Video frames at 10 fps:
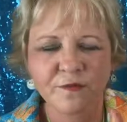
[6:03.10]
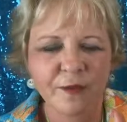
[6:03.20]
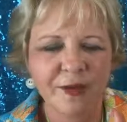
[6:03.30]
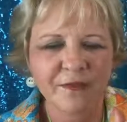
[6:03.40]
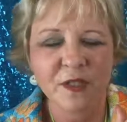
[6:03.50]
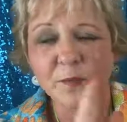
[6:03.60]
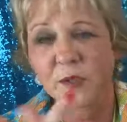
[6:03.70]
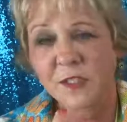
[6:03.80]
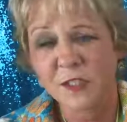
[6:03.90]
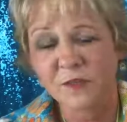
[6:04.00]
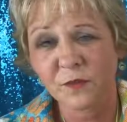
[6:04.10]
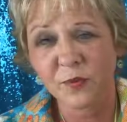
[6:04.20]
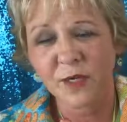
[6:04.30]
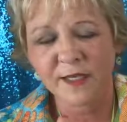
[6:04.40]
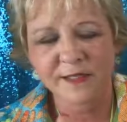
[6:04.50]
from having to put 2
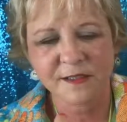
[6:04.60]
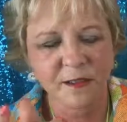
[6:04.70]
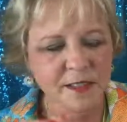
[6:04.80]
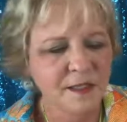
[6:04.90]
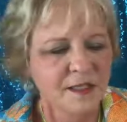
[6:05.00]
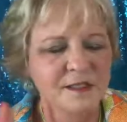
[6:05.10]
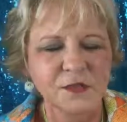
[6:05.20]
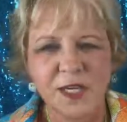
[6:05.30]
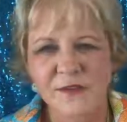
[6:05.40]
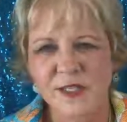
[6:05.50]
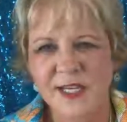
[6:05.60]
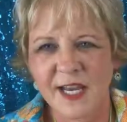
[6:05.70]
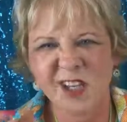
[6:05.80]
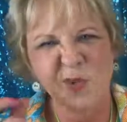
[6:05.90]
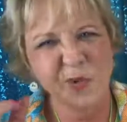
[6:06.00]
different products on. So every
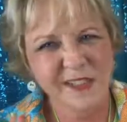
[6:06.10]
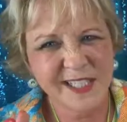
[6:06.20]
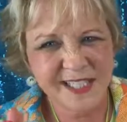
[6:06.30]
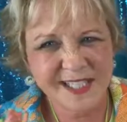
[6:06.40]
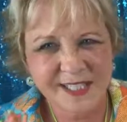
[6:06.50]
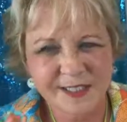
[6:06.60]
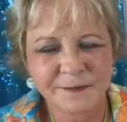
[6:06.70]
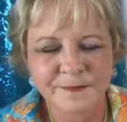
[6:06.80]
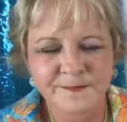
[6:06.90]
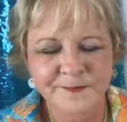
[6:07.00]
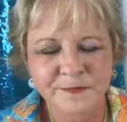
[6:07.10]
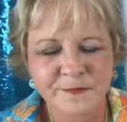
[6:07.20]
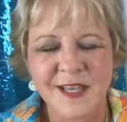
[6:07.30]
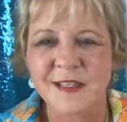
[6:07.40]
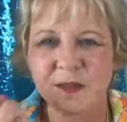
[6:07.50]
day you really need
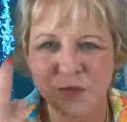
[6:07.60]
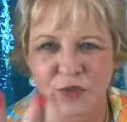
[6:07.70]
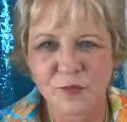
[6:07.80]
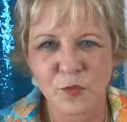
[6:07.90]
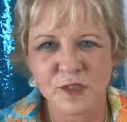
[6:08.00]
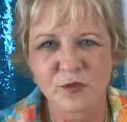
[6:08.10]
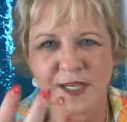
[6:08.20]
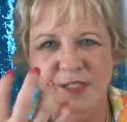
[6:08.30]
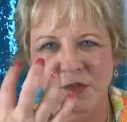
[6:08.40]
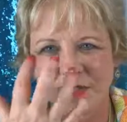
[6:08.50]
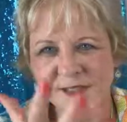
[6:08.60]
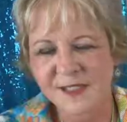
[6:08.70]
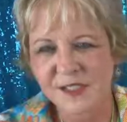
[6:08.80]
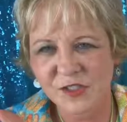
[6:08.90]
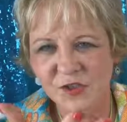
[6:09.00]
to put your moisturizer and
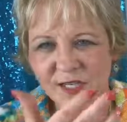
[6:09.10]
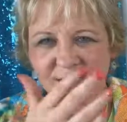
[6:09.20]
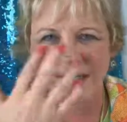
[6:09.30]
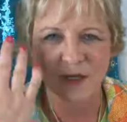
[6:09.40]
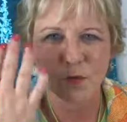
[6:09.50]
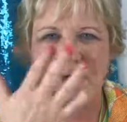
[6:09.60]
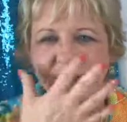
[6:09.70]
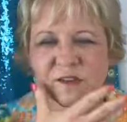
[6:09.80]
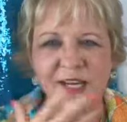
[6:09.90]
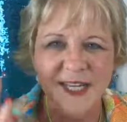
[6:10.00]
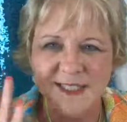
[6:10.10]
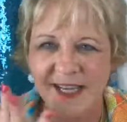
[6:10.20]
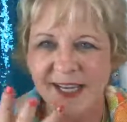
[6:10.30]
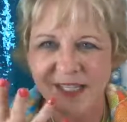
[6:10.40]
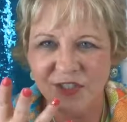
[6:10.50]
sunscreen and whatever
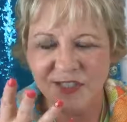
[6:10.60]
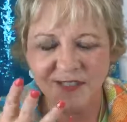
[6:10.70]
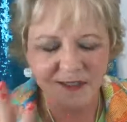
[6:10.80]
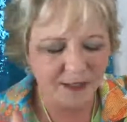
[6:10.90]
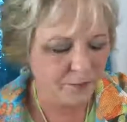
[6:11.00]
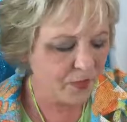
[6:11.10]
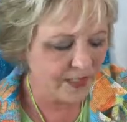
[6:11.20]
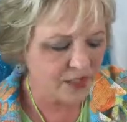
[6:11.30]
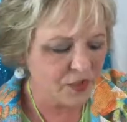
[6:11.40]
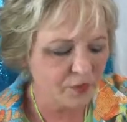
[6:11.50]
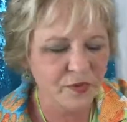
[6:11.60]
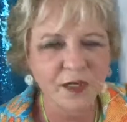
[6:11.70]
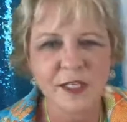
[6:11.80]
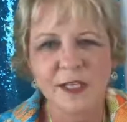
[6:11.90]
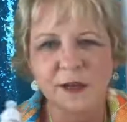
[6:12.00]
anti-aging products you put
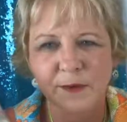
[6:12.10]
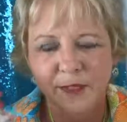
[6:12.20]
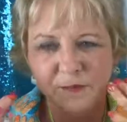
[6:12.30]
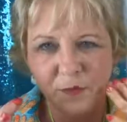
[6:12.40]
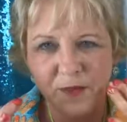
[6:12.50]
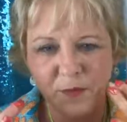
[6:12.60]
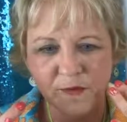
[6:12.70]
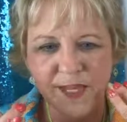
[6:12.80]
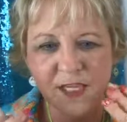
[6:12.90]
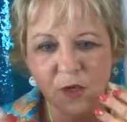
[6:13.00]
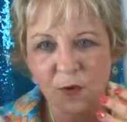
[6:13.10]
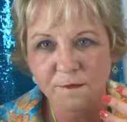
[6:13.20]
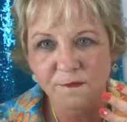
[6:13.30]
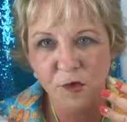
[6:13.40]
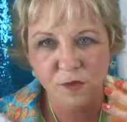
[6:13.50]
on. All right, remember they go
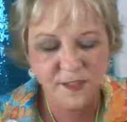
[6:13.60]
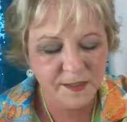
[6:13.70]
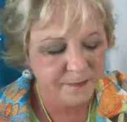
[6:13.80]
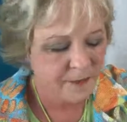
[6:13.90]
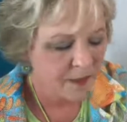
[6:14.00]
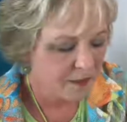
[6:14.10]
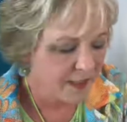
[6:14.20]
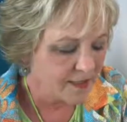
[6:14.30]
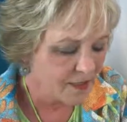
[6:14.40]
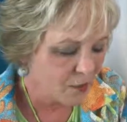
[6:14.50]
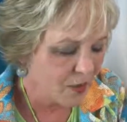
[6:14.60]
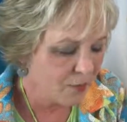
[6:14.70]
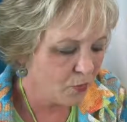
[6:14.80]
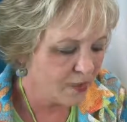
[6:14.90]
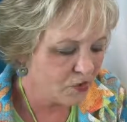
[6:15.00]
on first. All right, so you
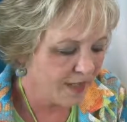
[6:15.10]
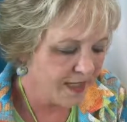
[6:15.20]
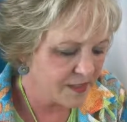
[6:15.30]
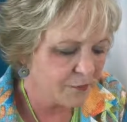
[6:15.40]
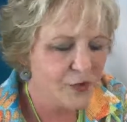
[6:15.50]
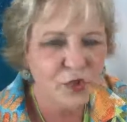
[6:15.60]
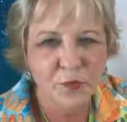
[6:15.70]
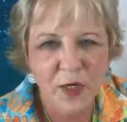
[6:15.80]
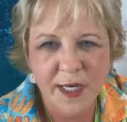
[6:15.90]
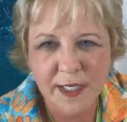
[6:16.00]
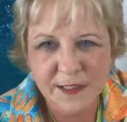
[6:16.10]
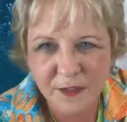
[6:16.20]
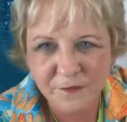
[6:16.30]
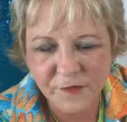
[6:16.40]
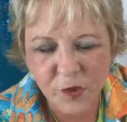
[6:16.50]
want to moisturize and put your products
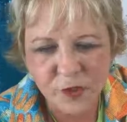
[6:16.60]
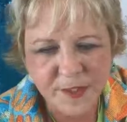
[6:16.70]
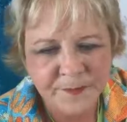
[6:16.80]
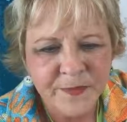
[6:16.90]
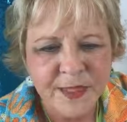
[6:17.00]
on first,